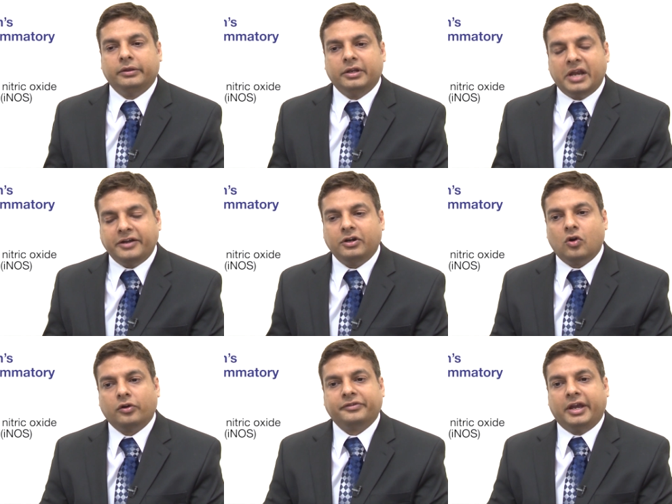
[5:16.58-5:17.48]
the
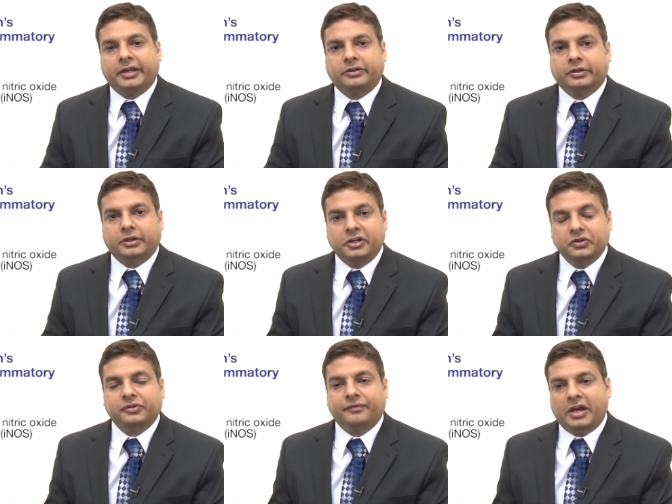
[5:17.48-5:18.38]
nitric oxide, the
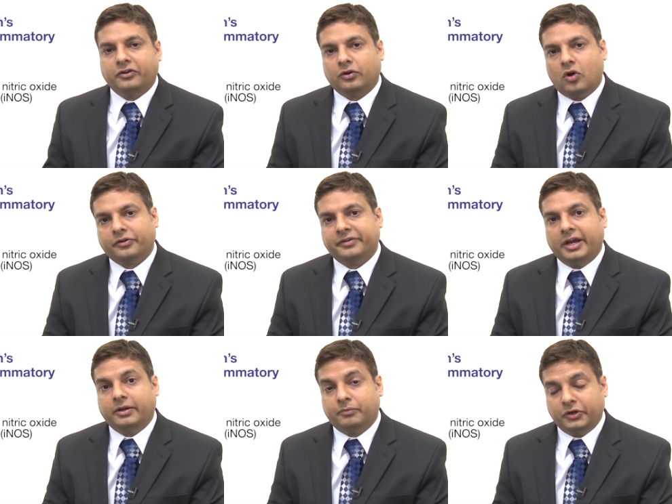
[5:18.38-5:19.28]
inducive nitric
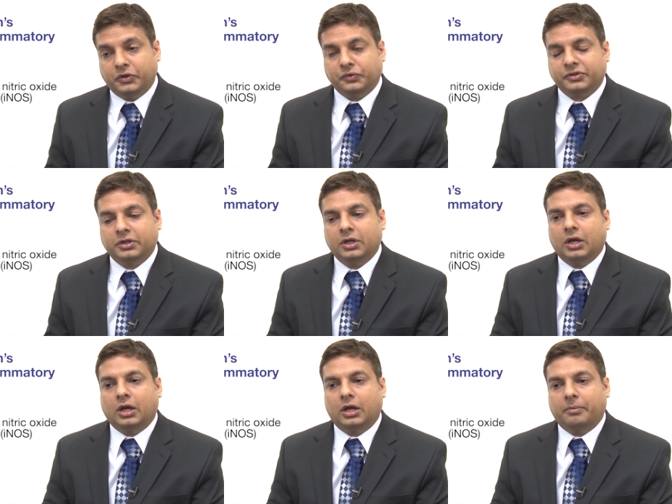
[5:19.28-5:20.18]
oxide produced
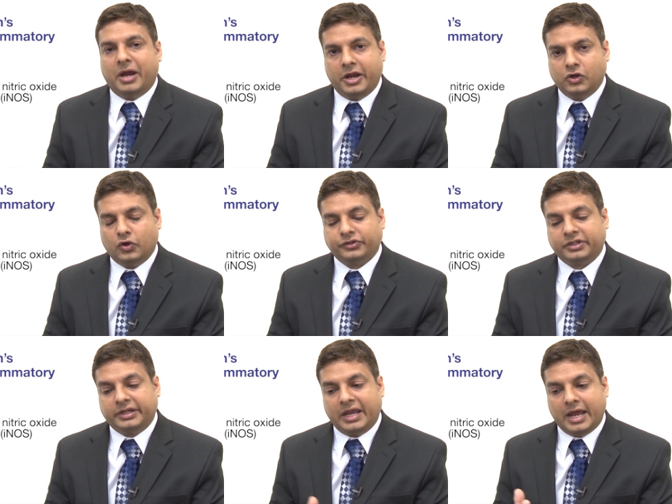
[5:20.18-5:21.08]
uh, by INOS
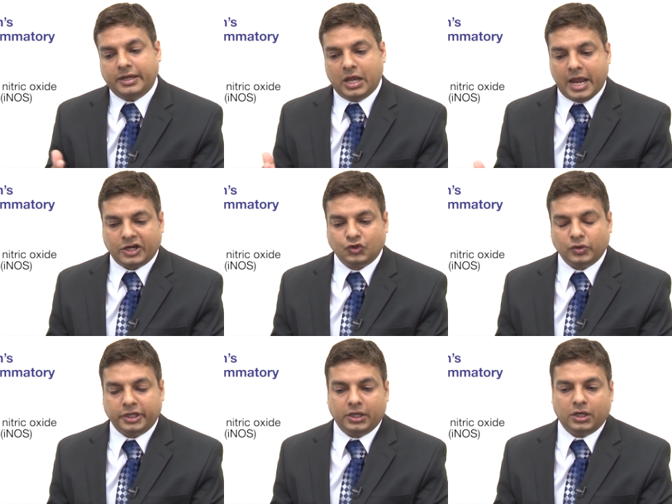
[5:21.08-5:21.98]
can
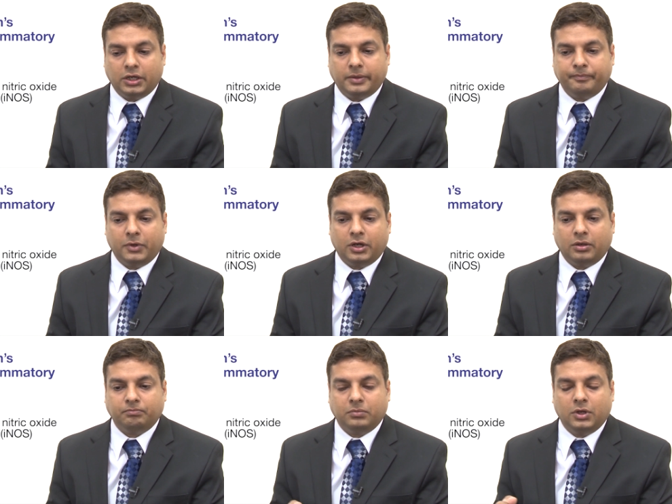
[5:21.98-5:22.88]
actually uh,
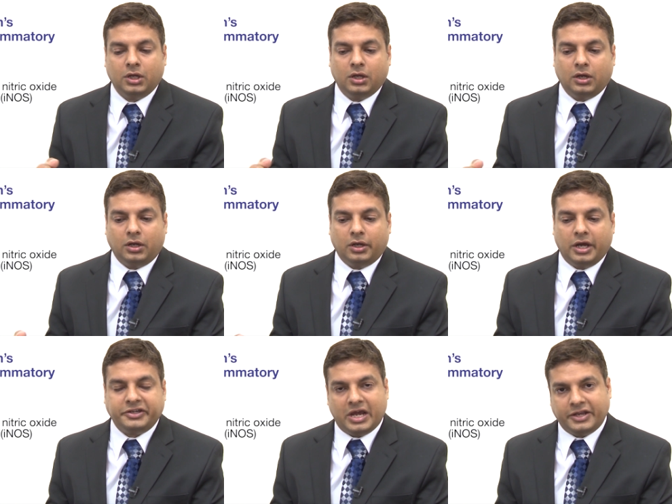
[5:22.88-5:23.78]
uh,
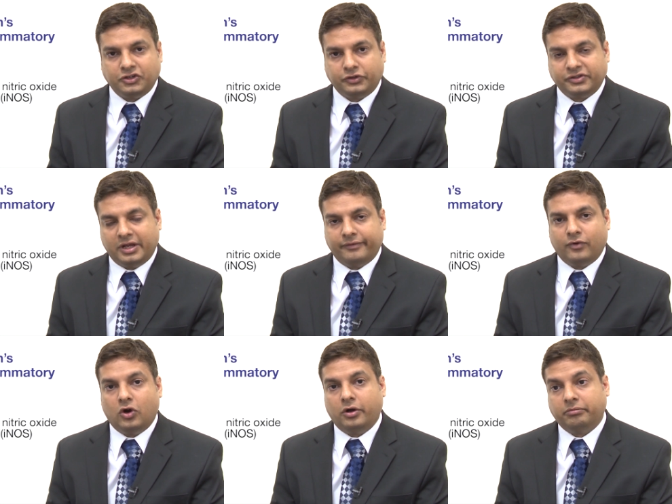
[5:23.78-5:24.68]
attach itself
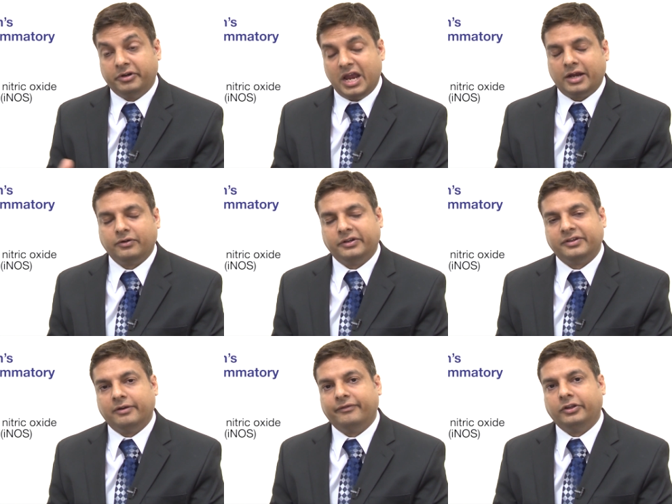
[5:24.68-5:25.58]
or react
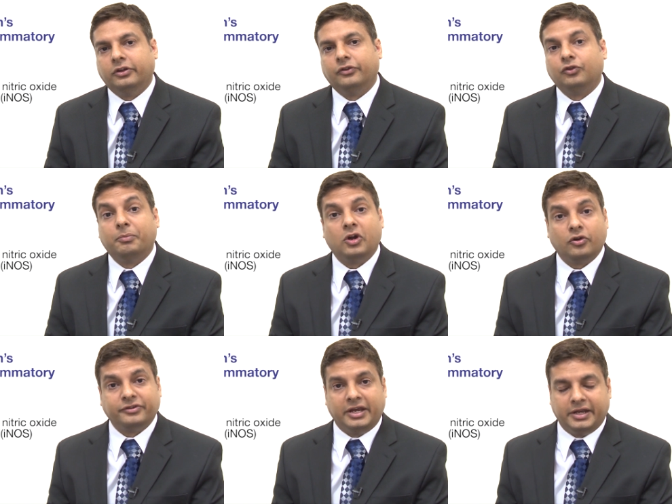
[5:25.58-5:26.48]
itself with the
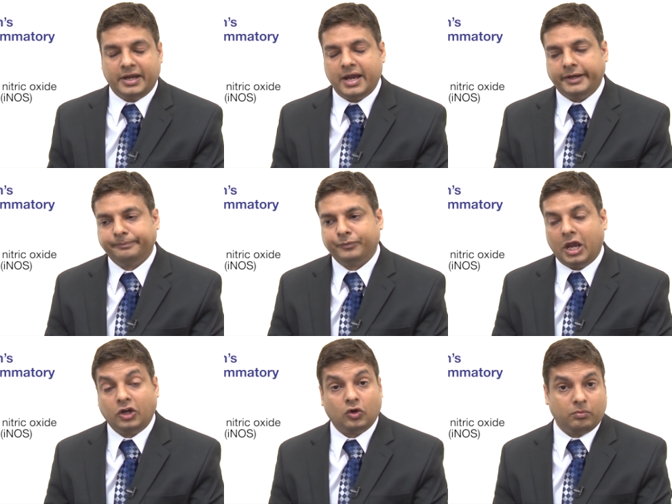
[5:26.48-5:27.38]
superoxide anion
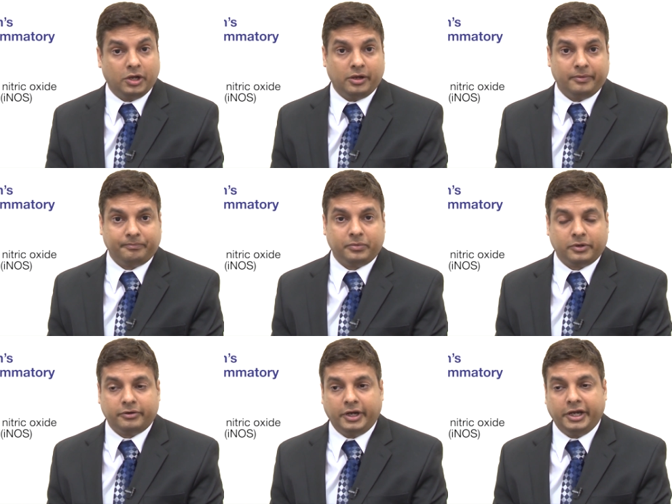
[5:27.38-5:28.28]
and
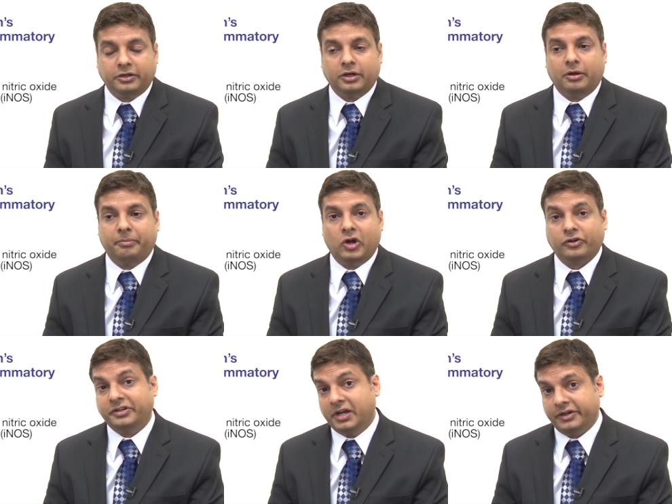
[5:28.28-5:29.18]
create
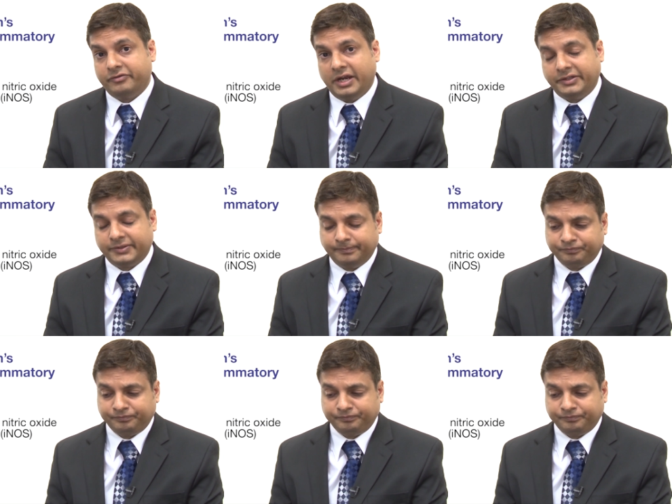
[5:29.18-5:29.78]
peroxynitrites.